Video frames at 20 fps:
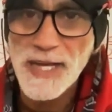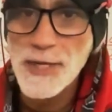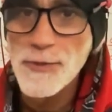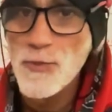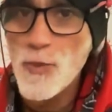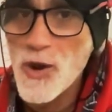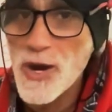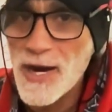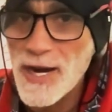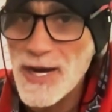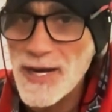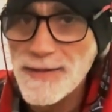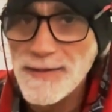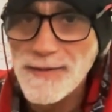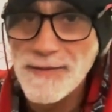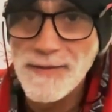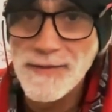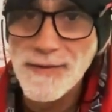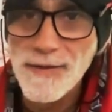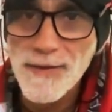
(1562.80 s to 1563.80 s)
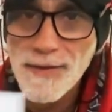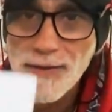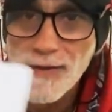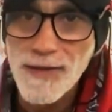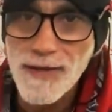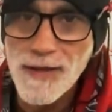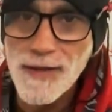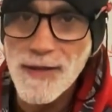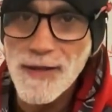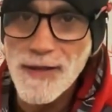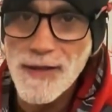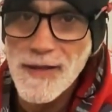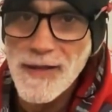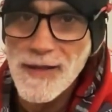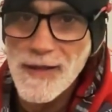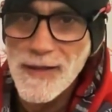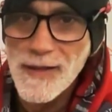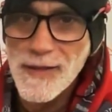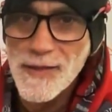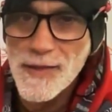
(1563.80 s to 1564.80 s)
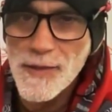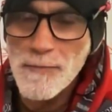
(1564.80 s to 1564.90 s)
and white, the